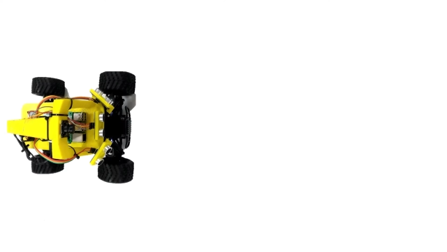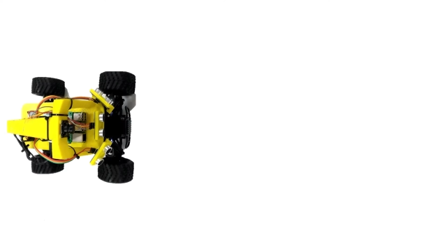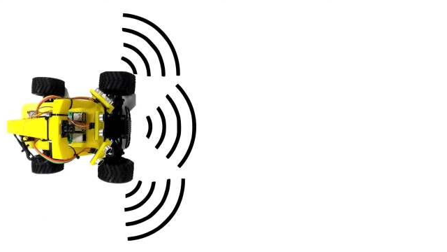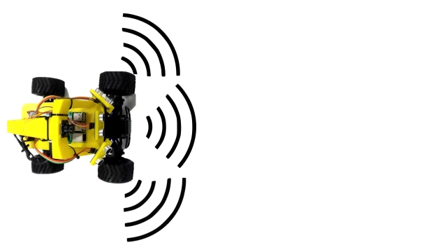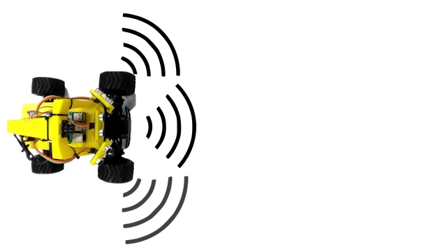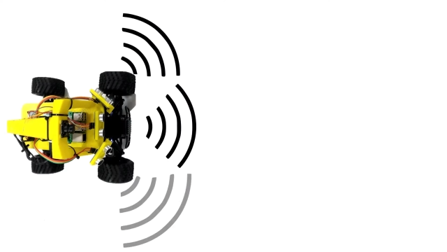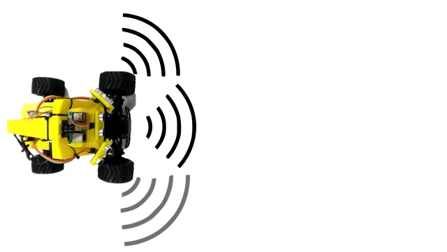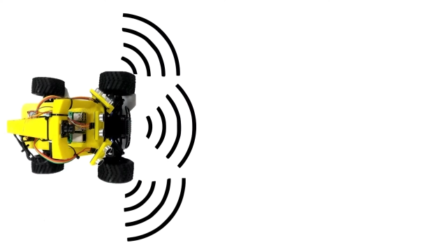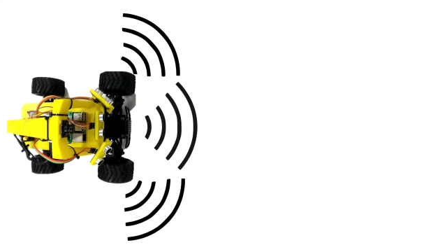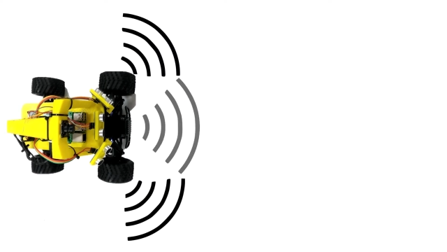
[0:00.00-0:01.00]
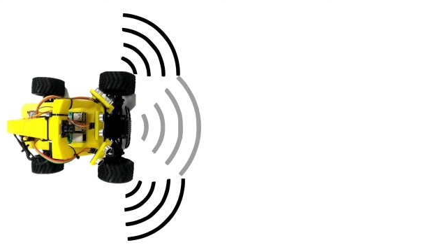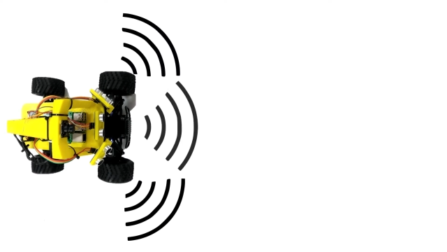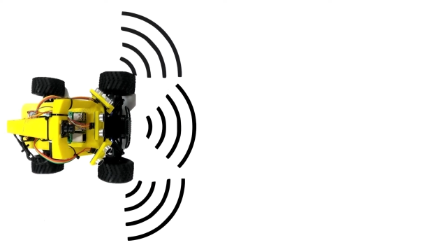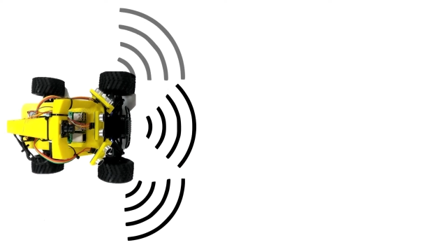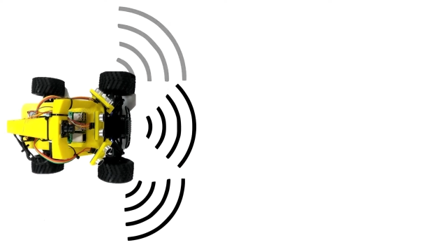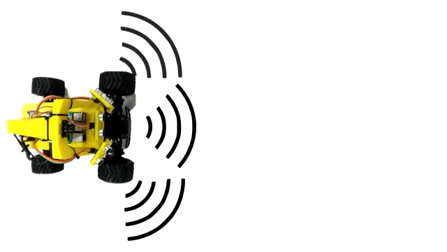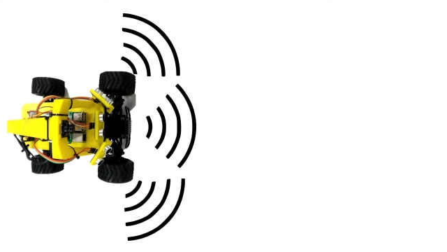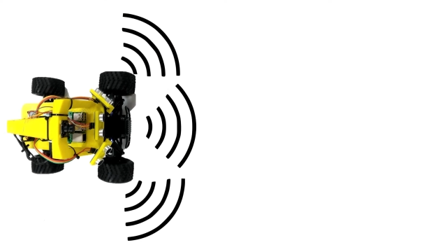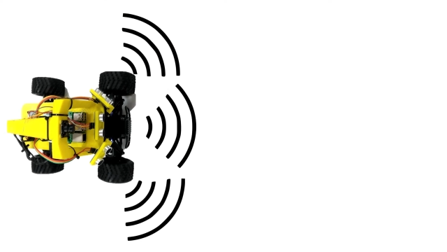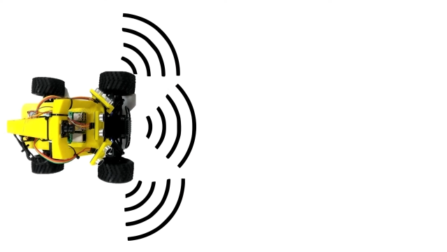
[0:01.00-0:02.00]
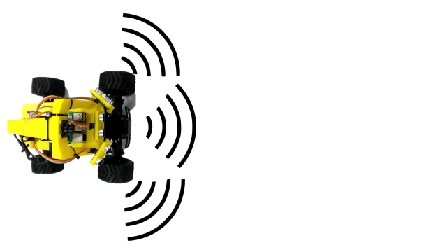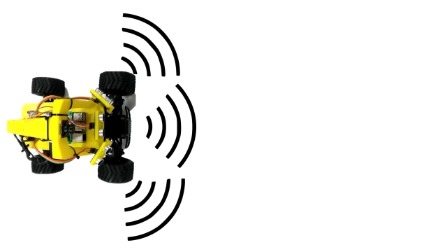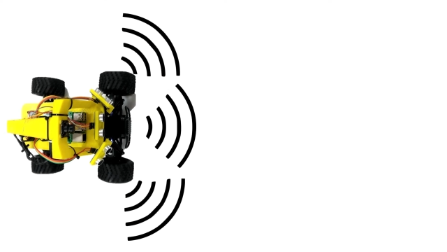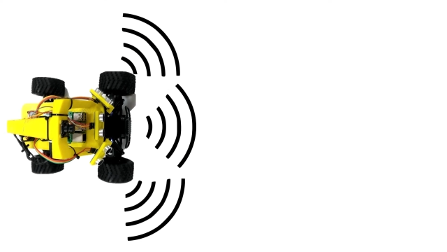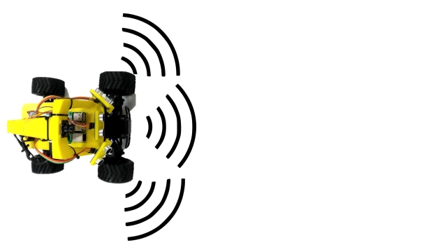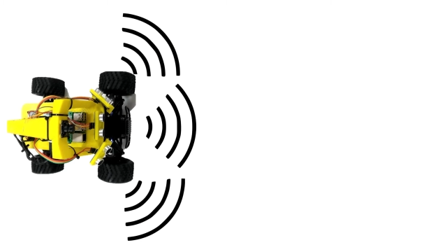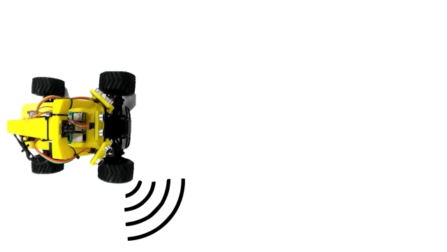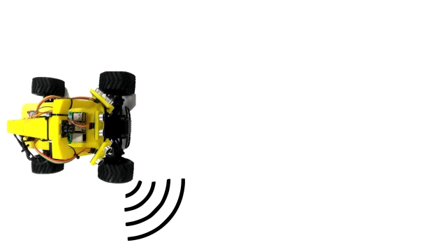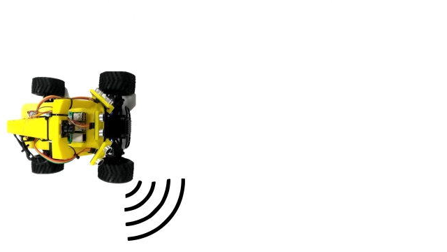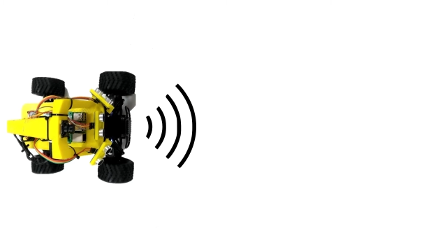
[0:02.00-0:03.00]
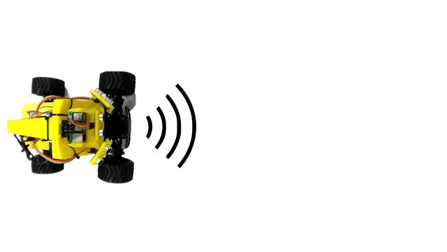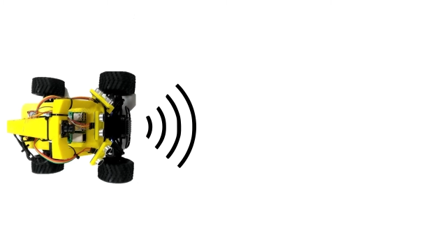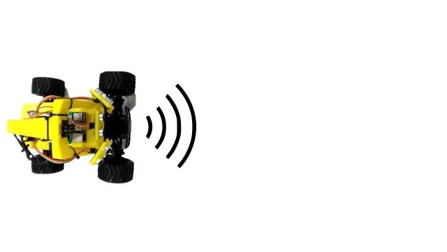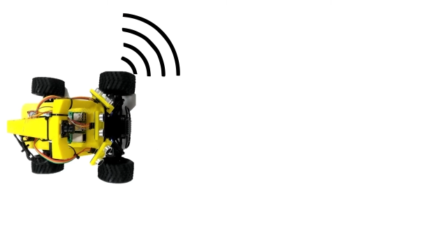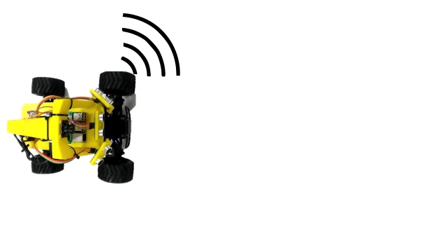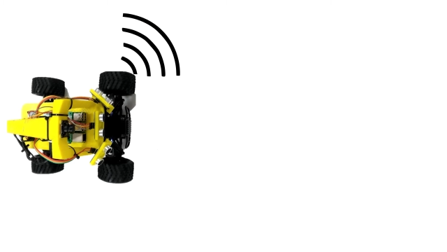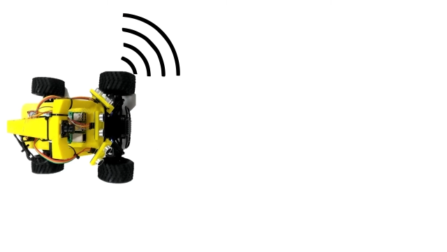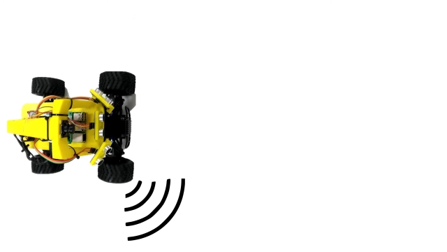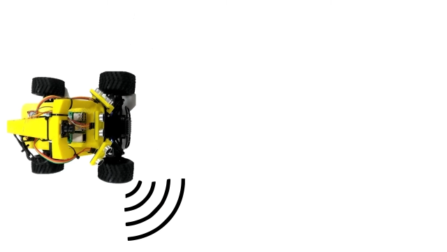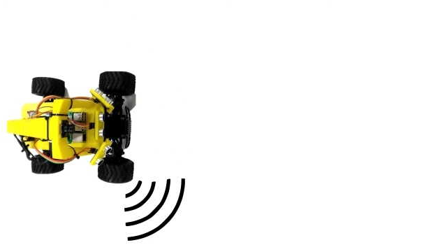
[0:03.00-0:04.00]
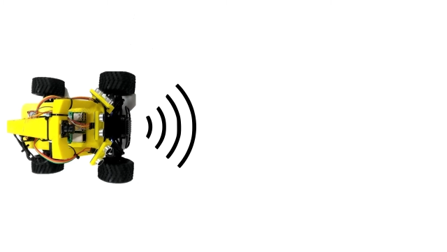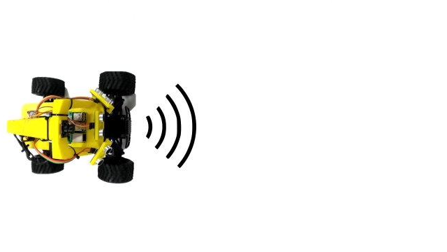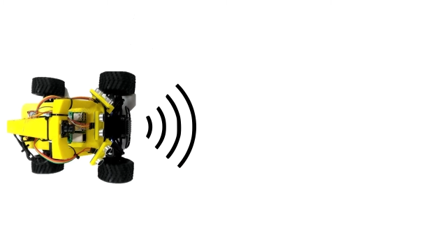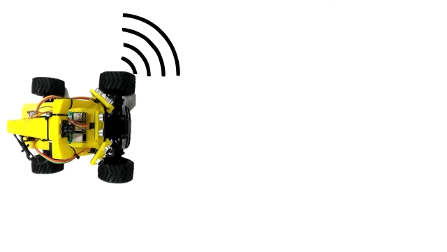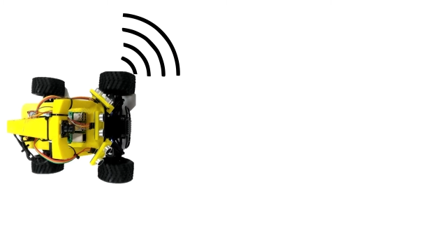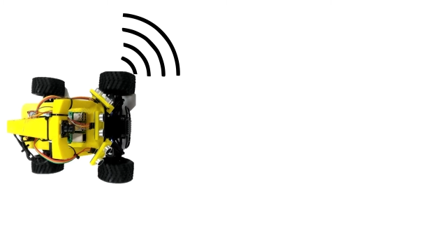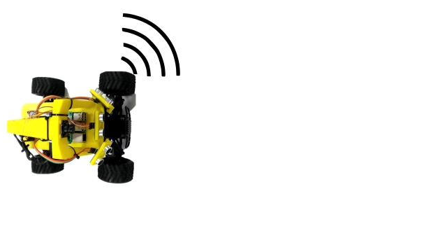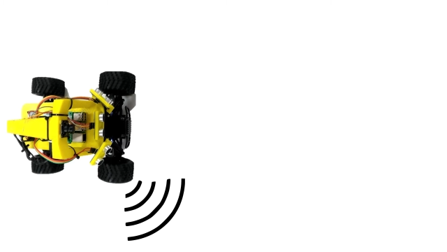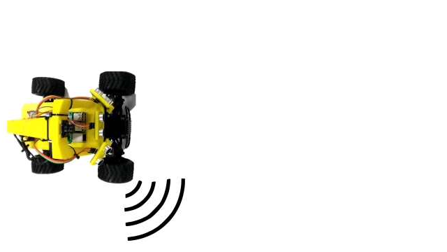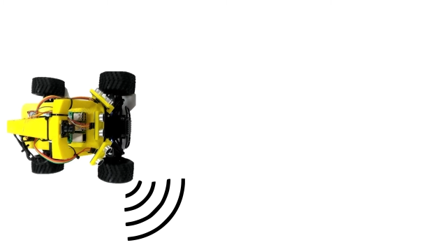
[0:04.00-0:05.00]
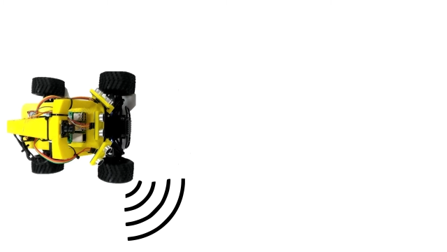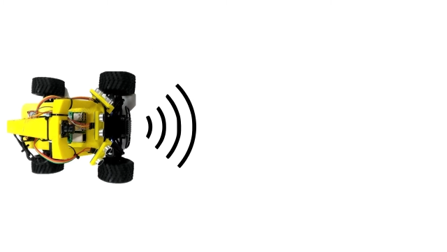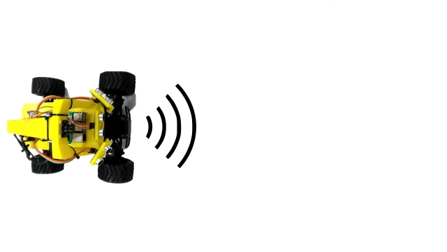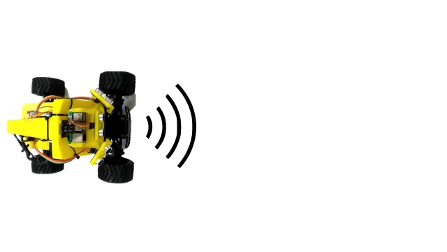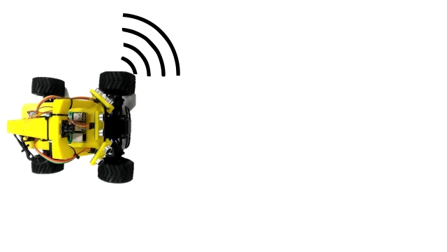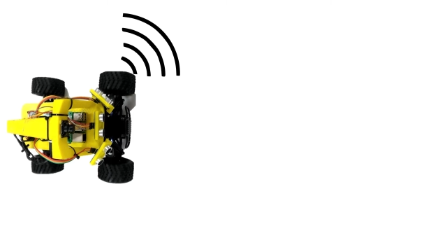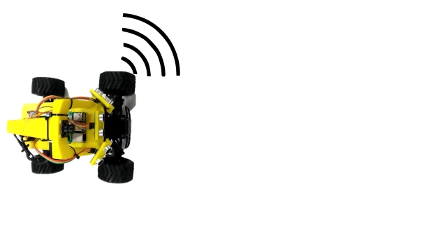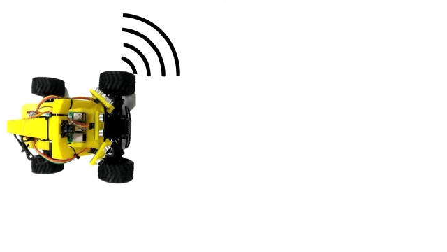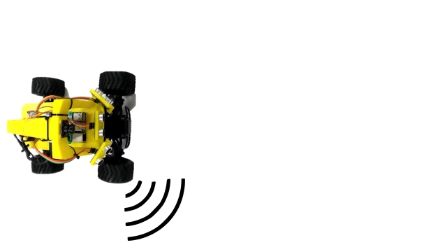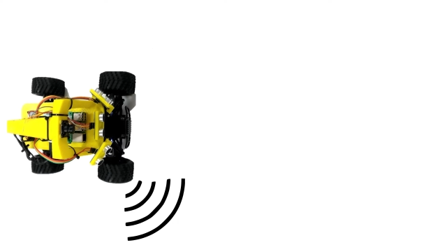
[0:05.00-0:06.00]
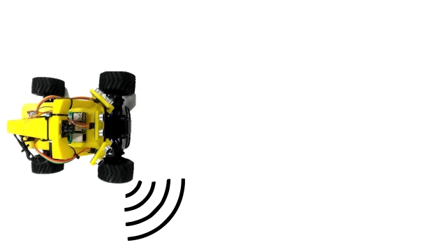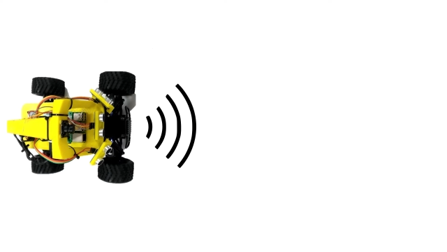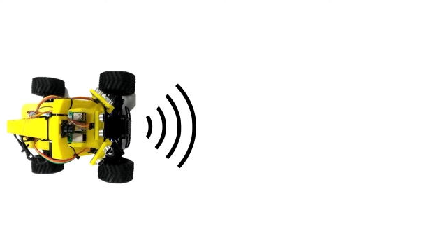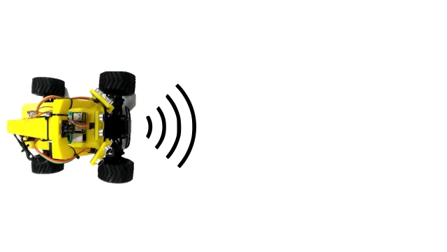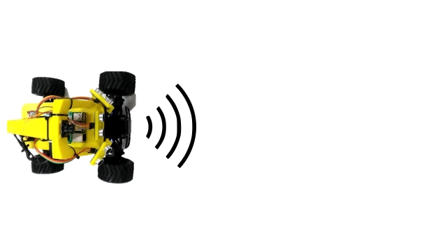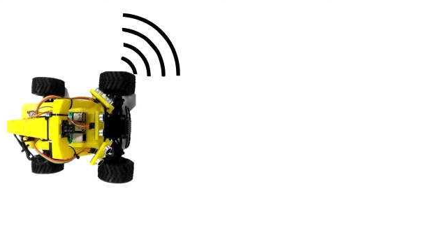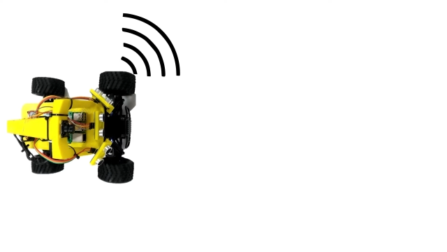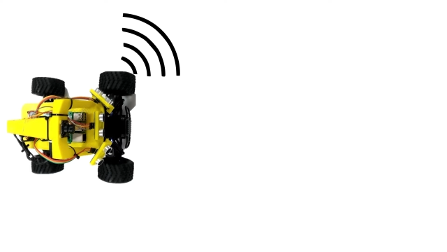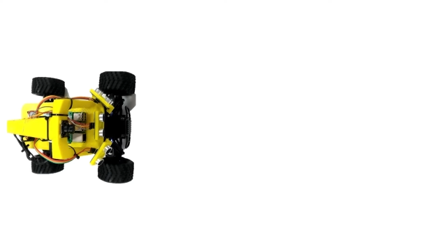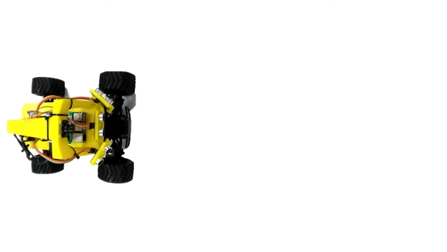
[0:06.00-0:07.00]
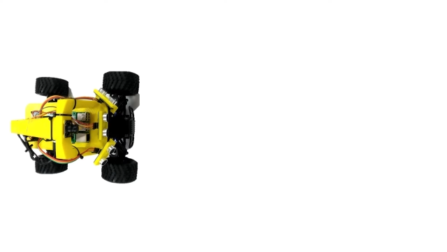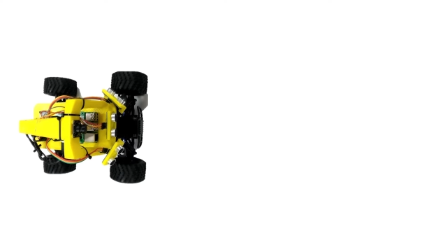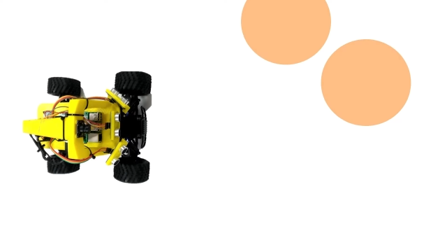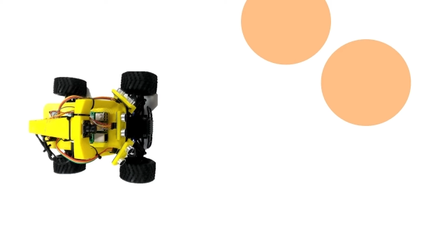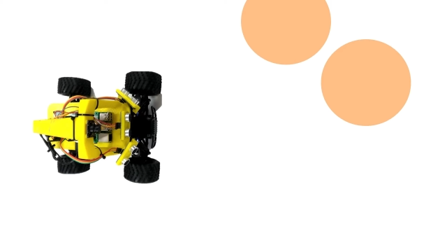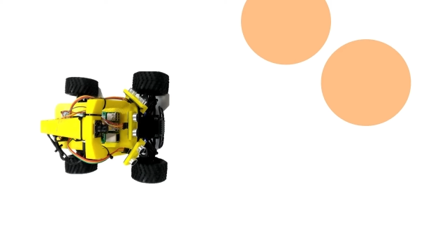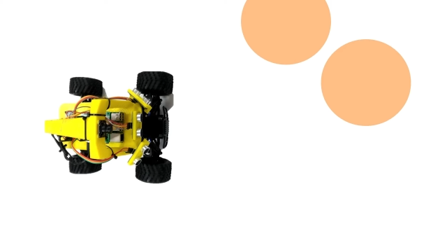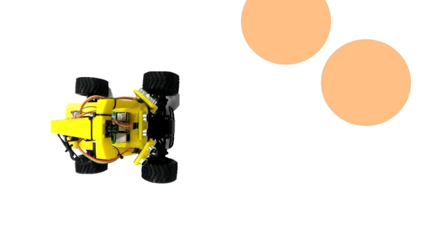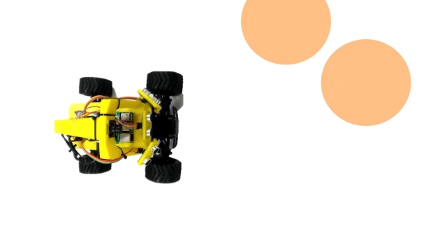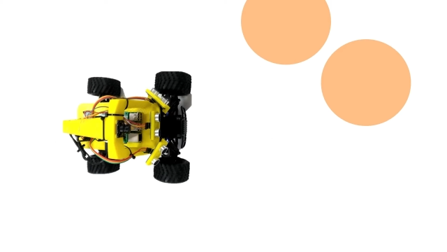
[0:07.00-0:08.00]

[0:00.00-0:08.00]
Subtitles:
(no speaker visible)